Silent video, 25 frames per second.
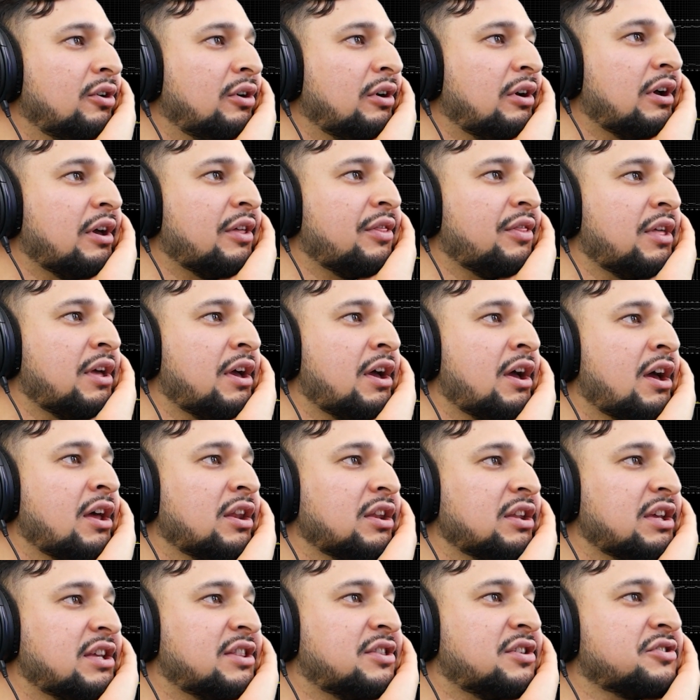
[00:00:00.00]
And
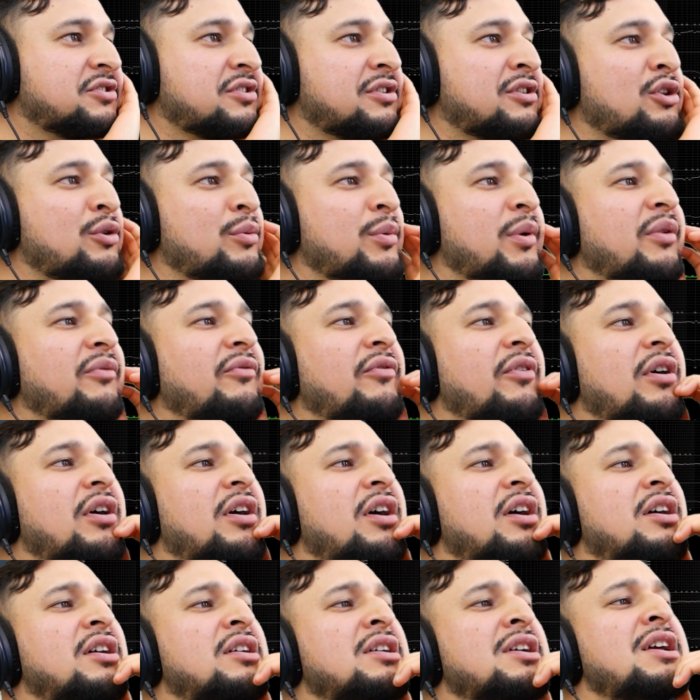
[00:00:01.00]
then he does a little bit of
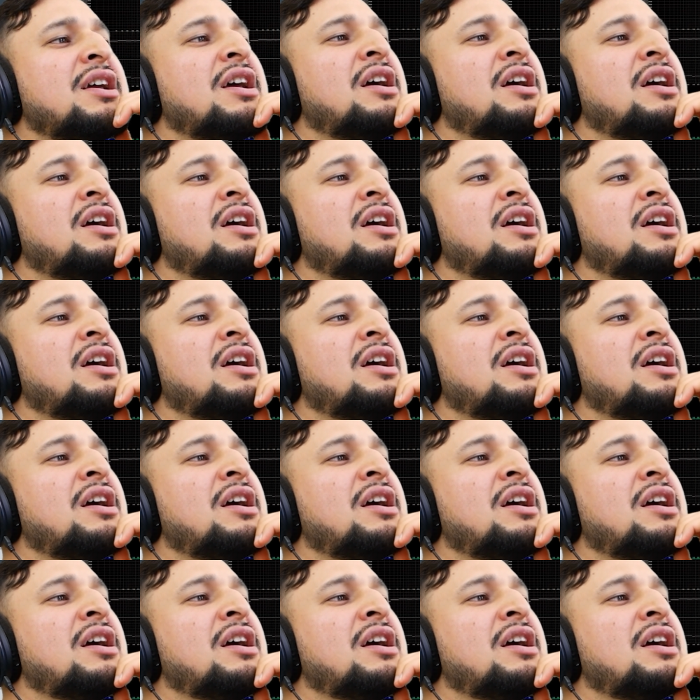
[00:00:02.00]
a